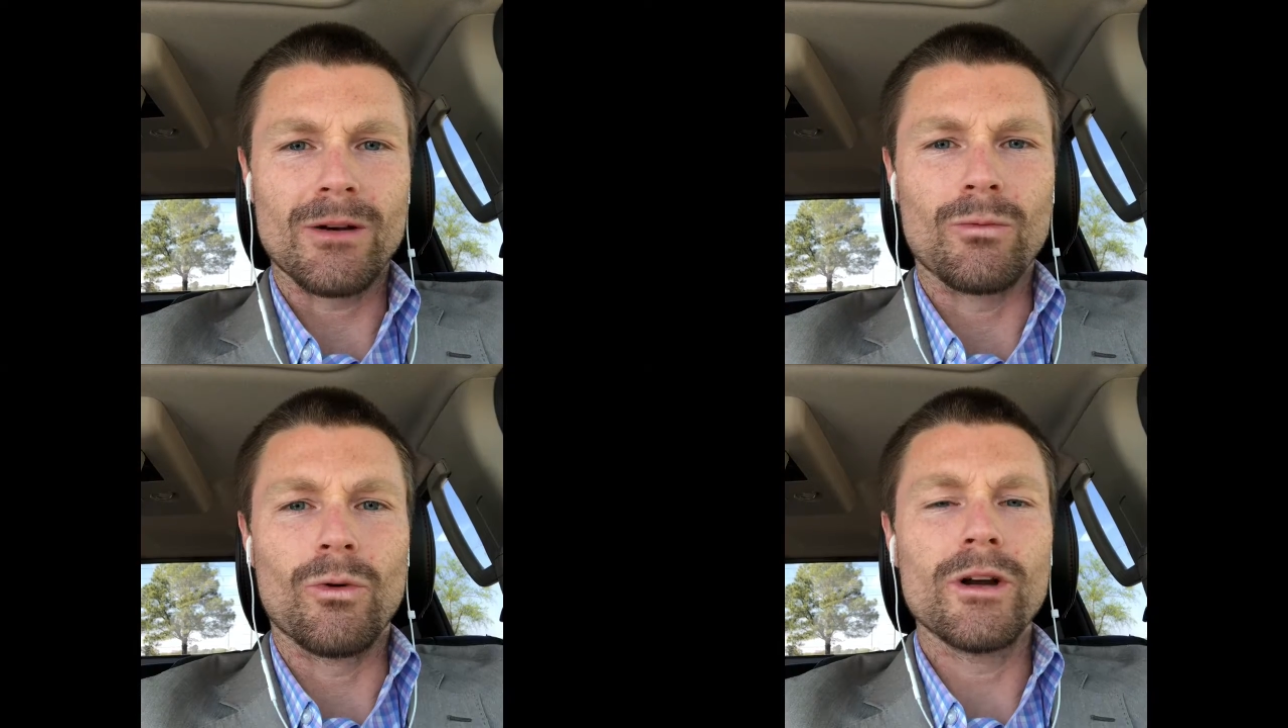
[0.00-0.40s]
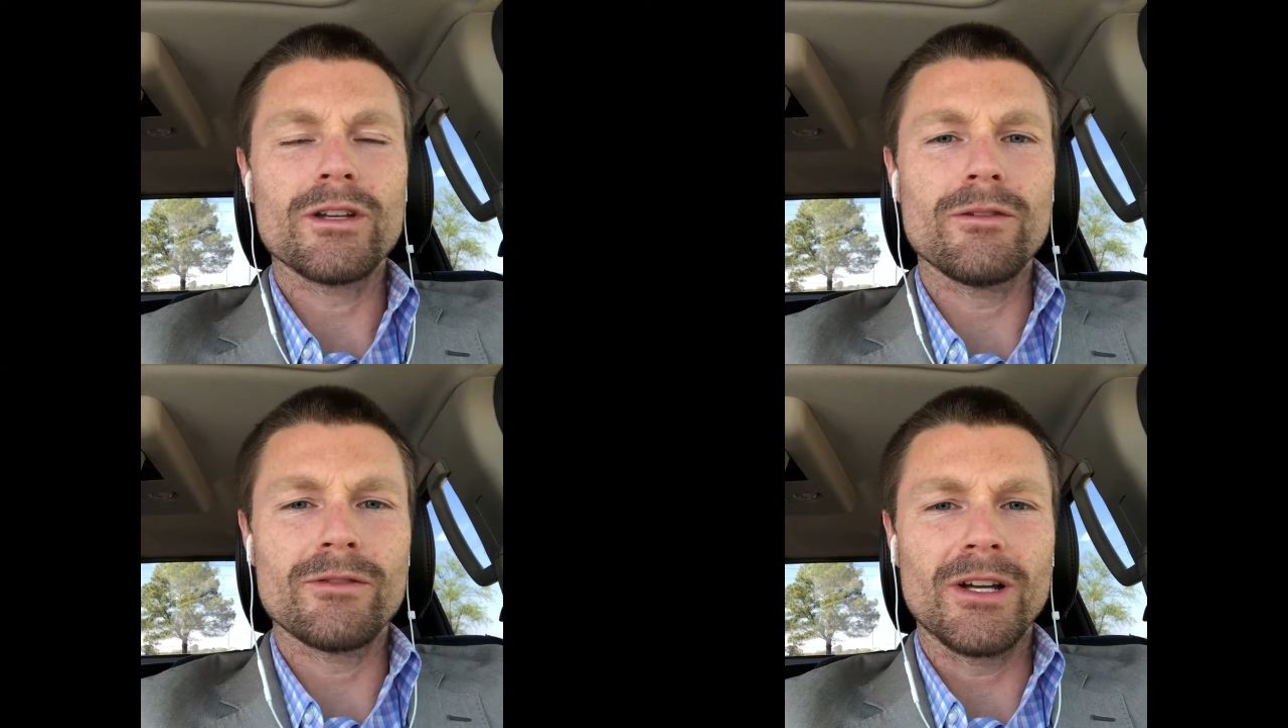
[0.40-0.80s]
what
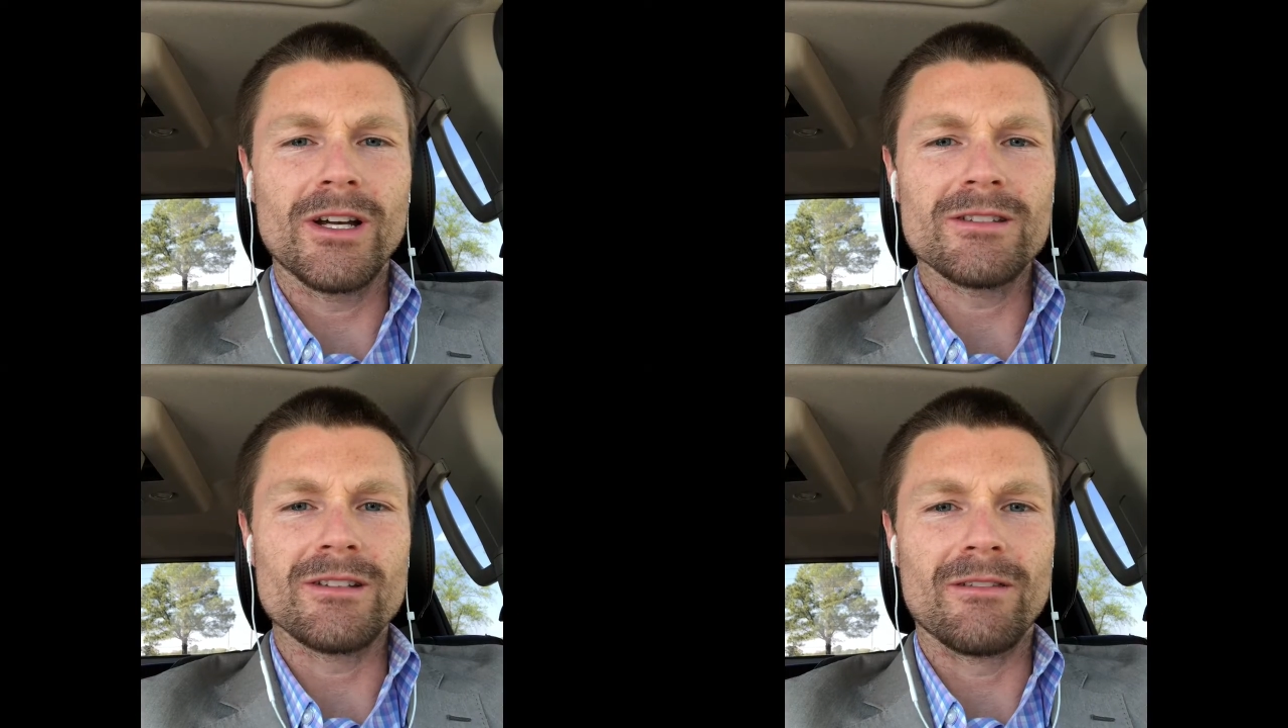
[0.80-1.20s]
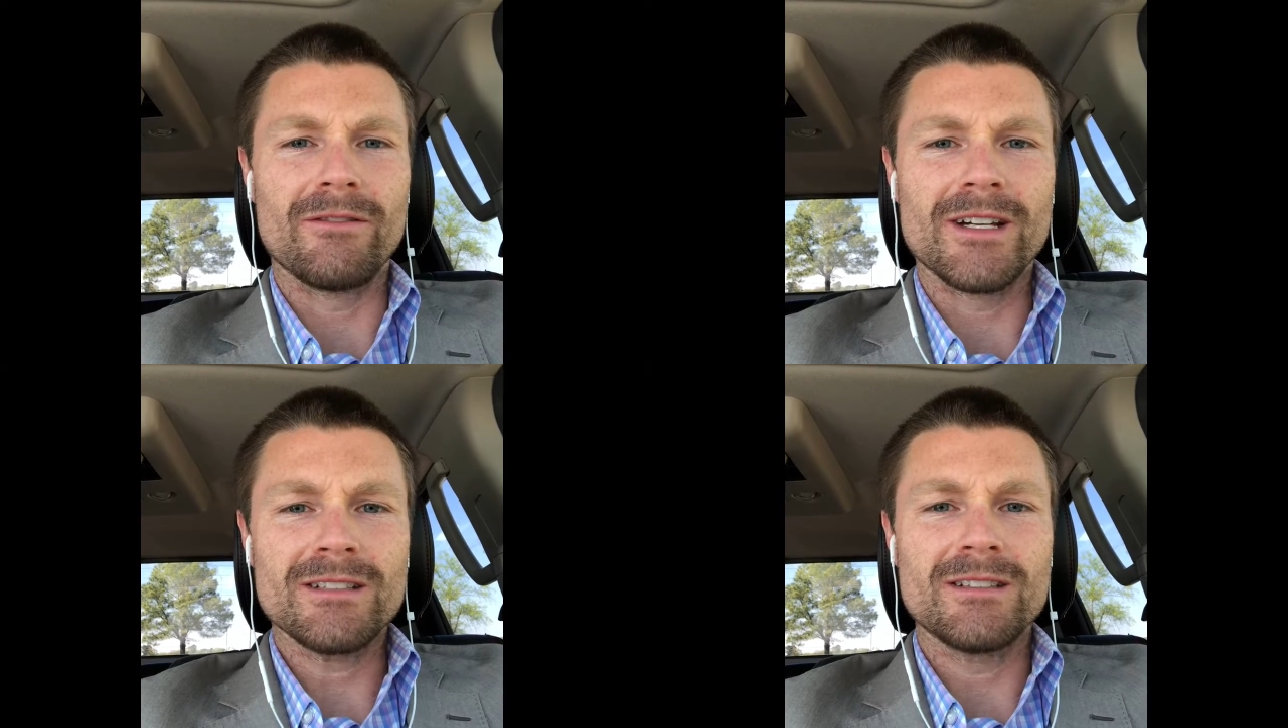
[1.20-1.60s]
you've done to
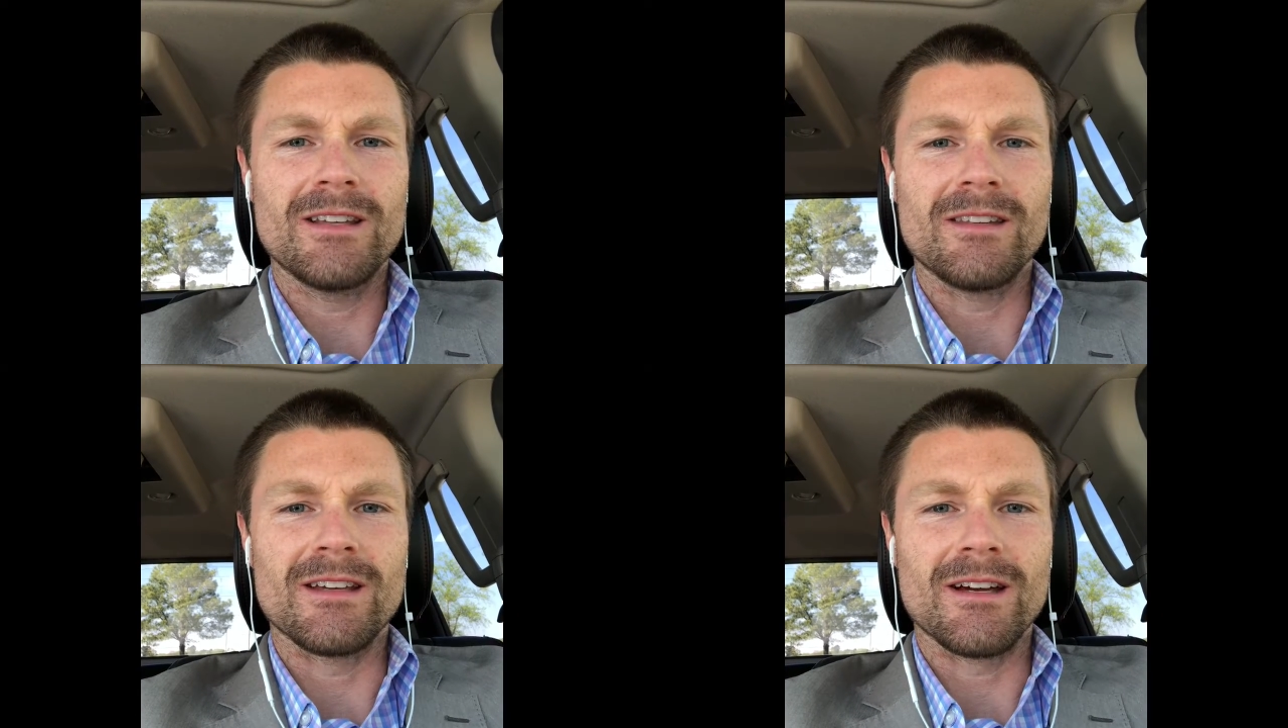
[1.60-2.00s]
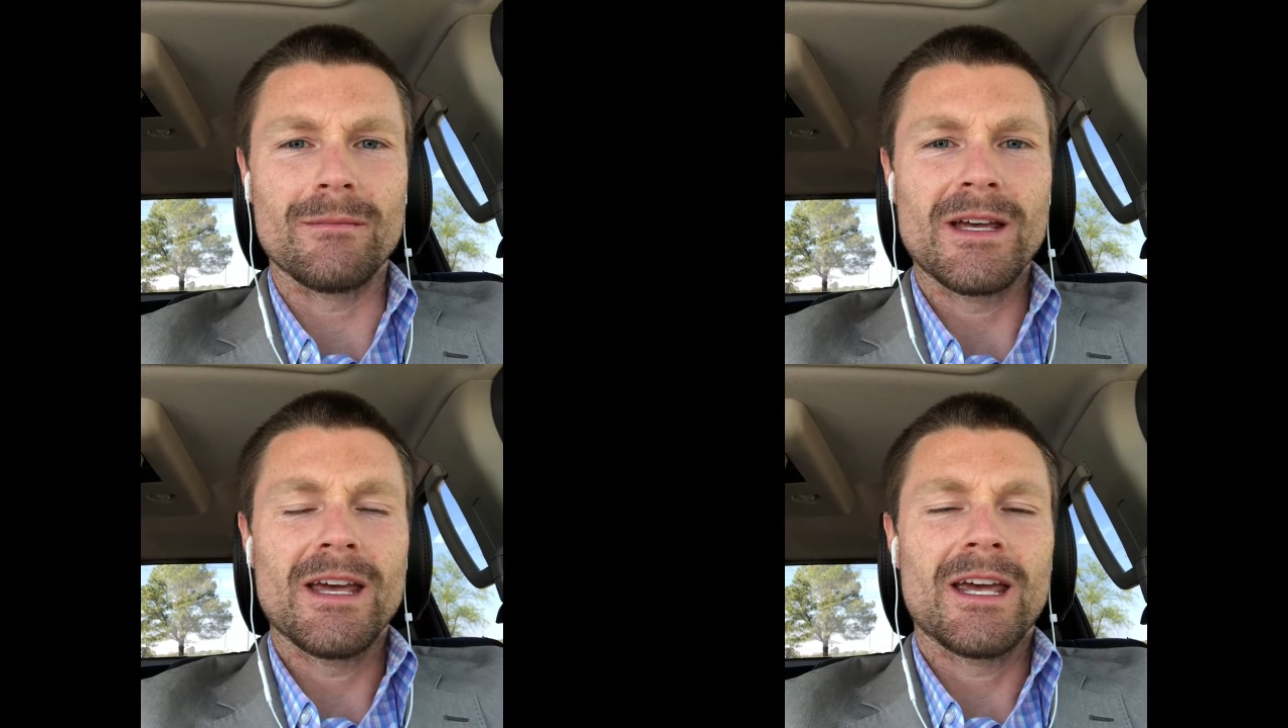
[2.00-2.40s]
invest in them,